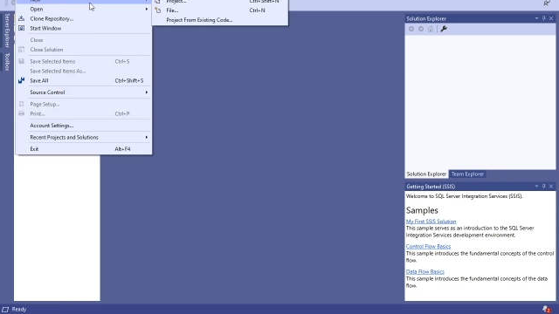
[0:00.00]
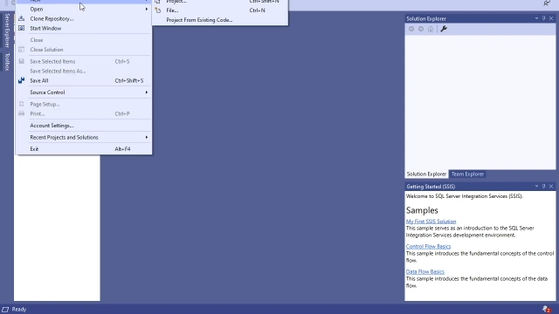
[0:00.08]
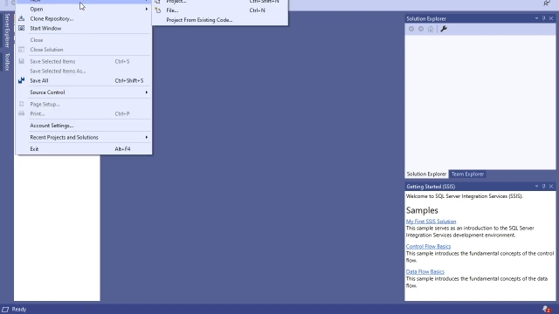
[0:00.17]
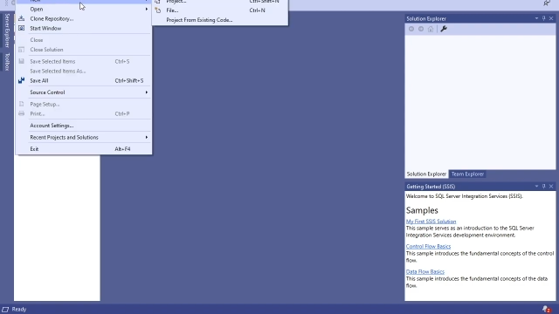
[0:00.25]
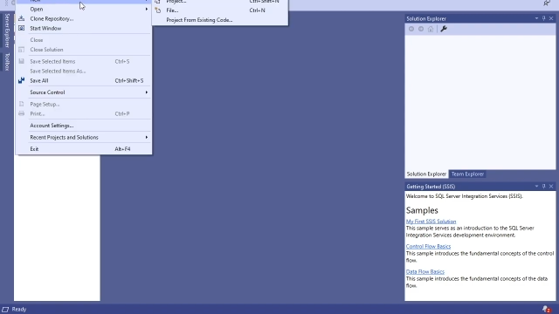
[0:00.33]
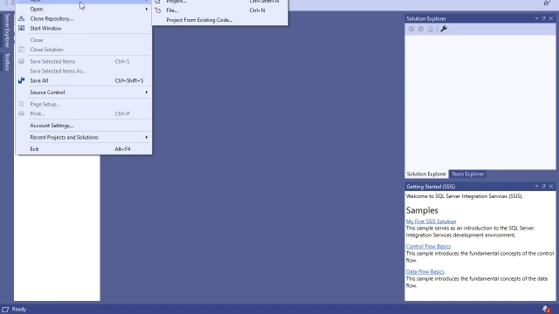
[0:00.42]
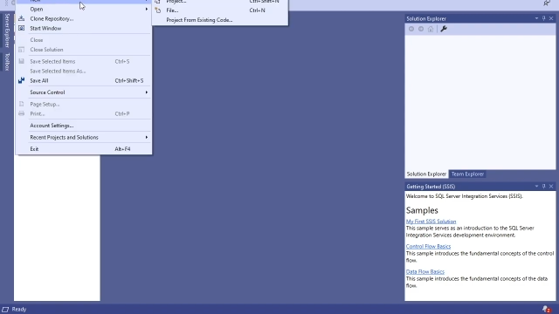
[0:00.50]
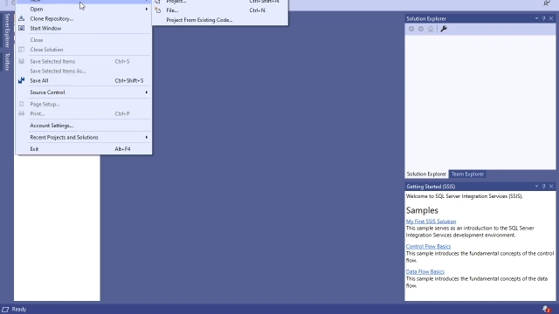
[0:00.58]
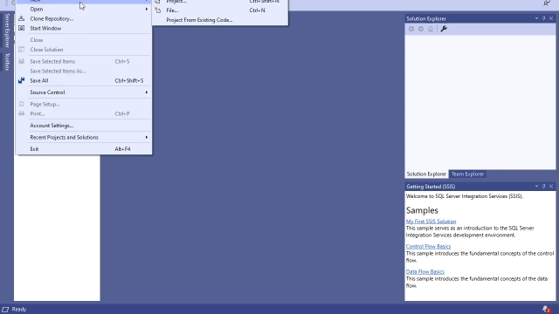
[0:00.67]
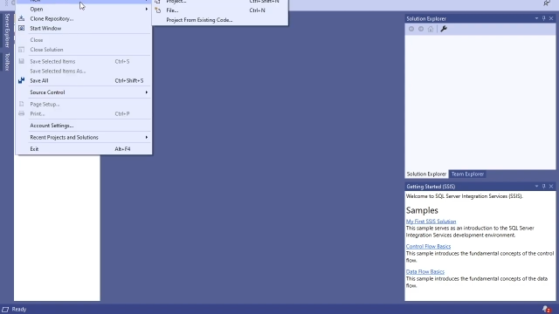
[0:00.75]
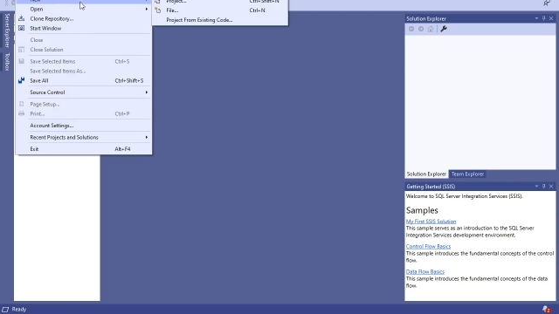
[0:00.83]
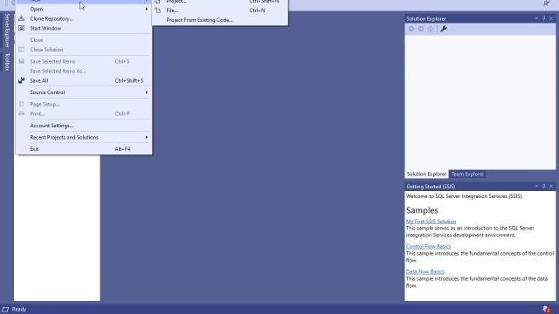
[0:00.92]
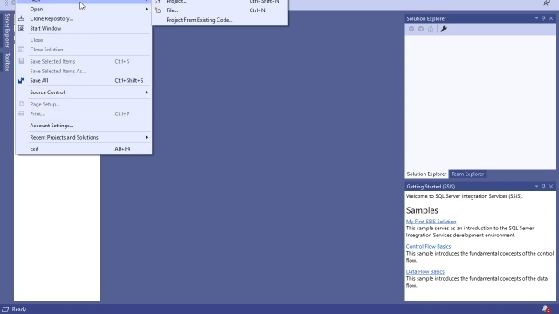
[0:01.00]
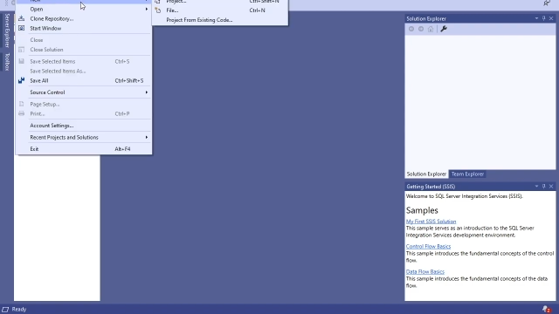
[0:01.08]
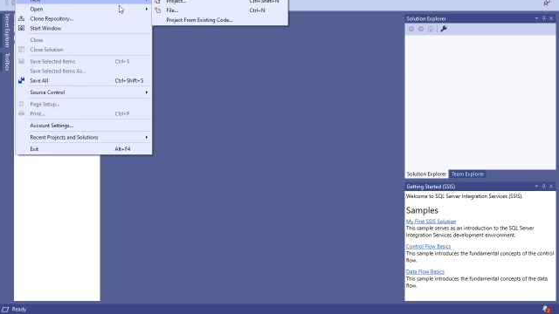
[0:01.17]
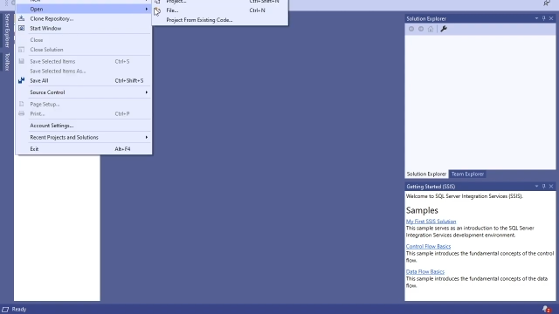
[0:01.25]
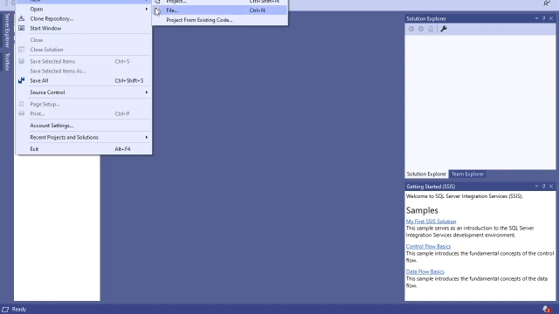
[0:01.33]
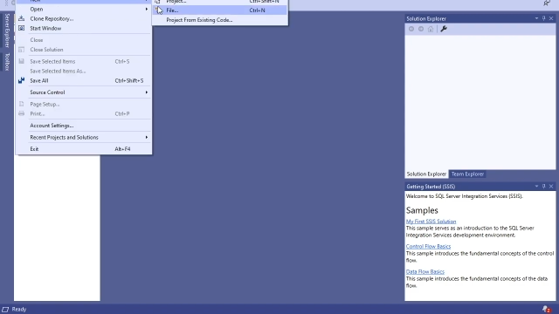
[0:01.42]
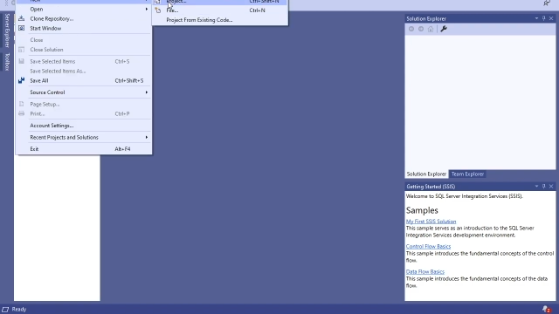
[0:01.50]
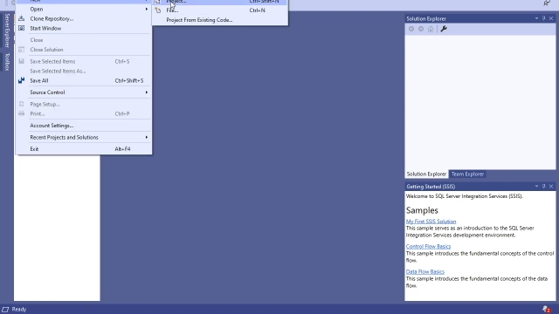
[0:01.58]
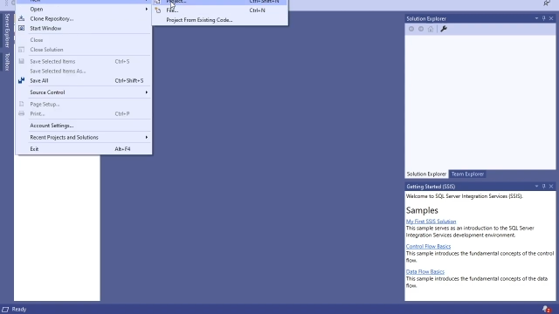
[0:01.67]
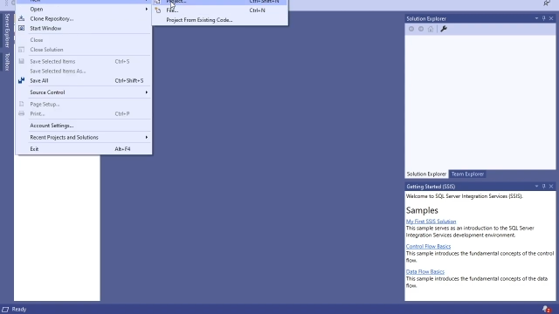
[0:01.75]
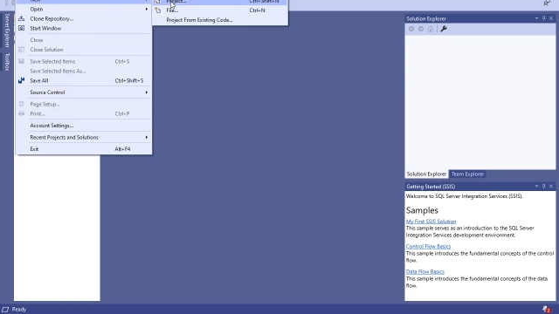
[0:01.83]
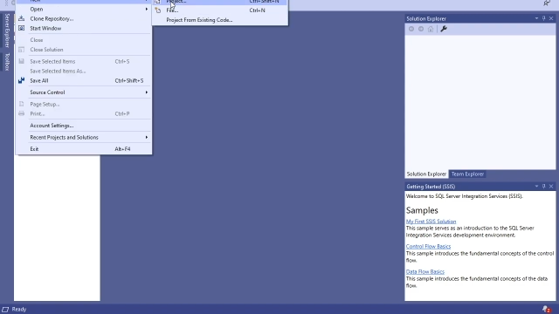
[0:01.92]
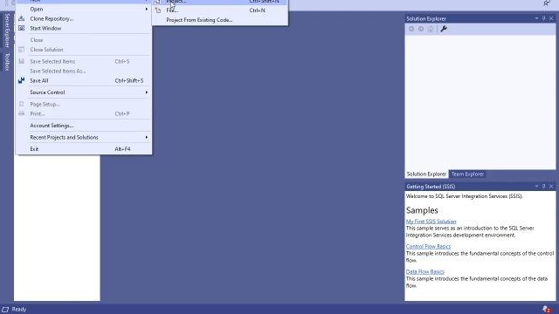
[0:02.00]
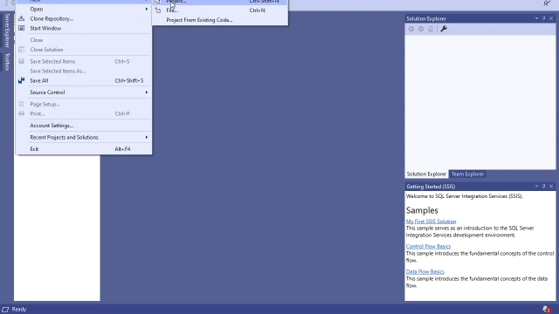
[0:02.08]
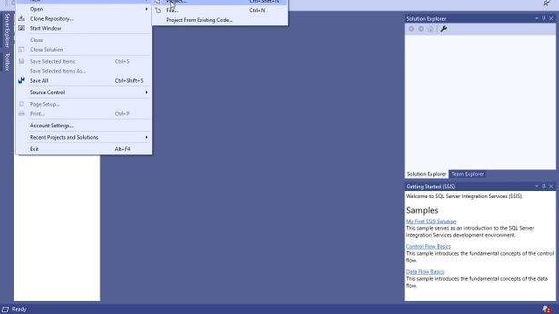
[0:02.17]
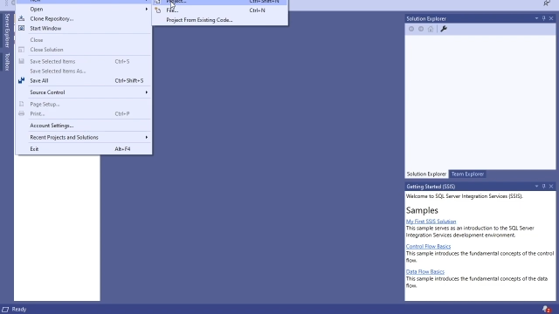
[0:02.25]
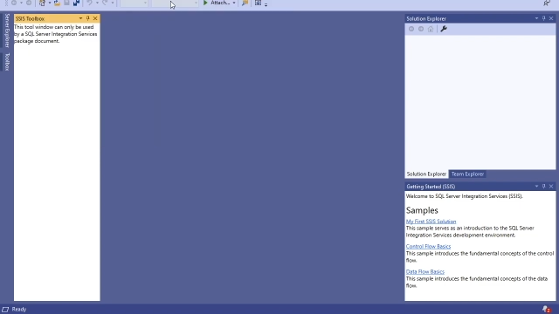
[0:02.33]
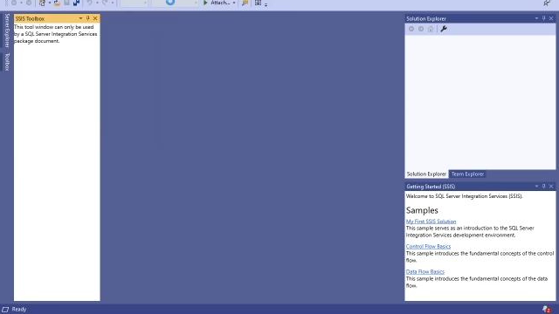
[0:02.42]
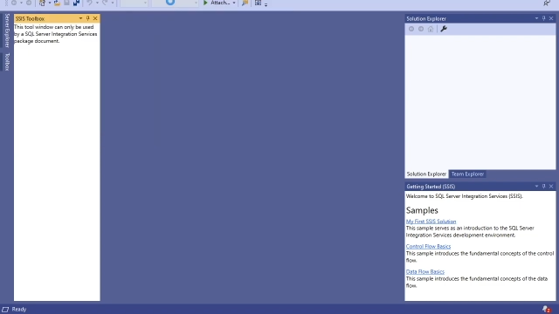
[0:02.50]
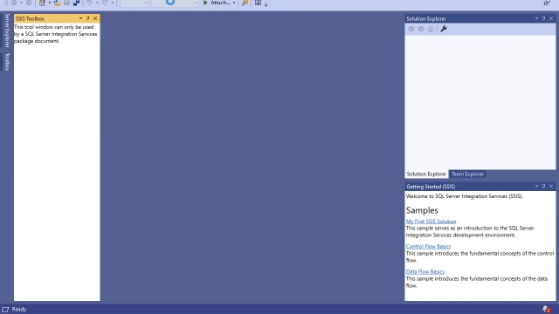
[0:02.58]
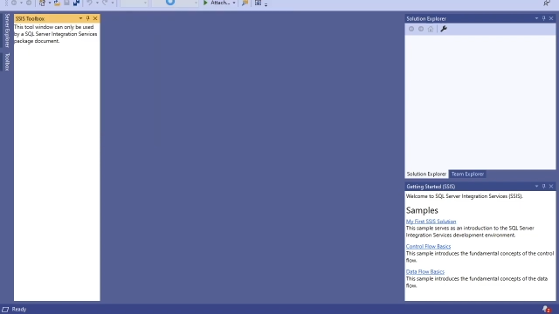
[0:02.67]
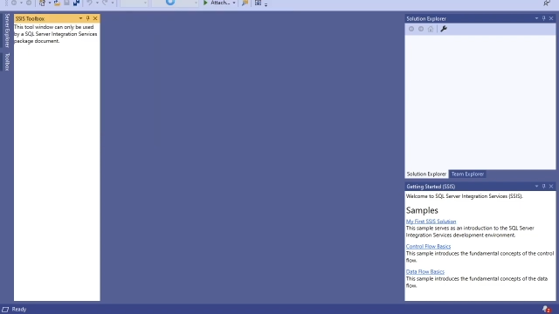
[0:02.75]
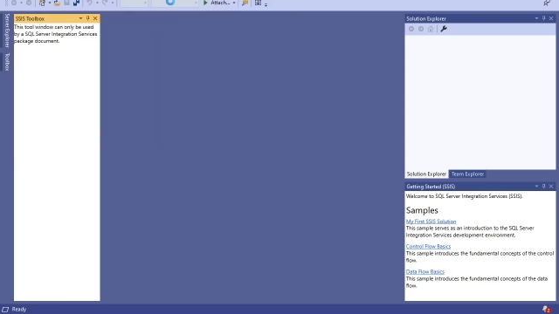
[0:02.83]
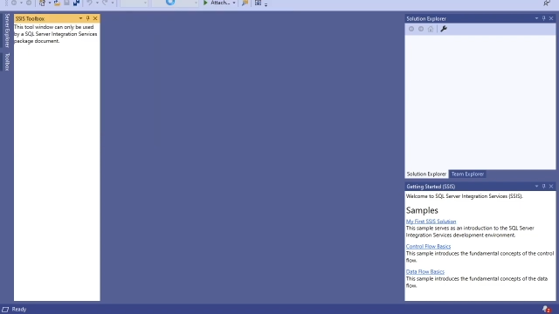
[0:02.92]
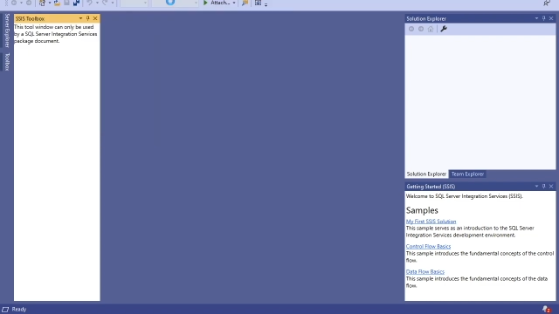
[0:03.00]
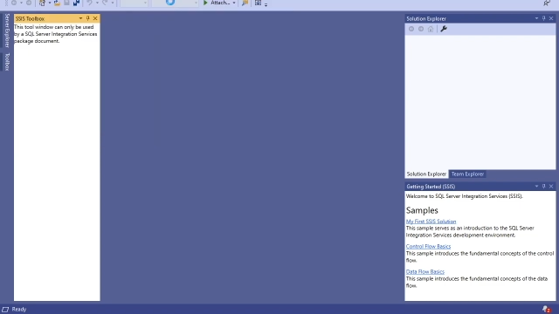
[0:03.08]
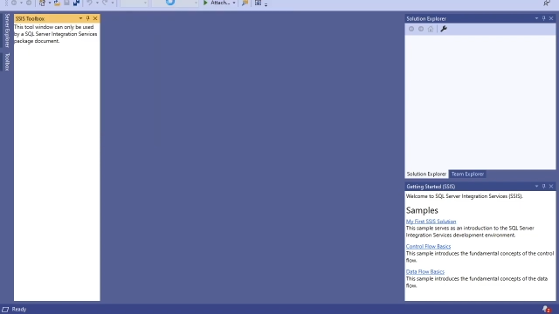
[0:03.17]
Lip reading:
No face is visible, so there are no lips to read.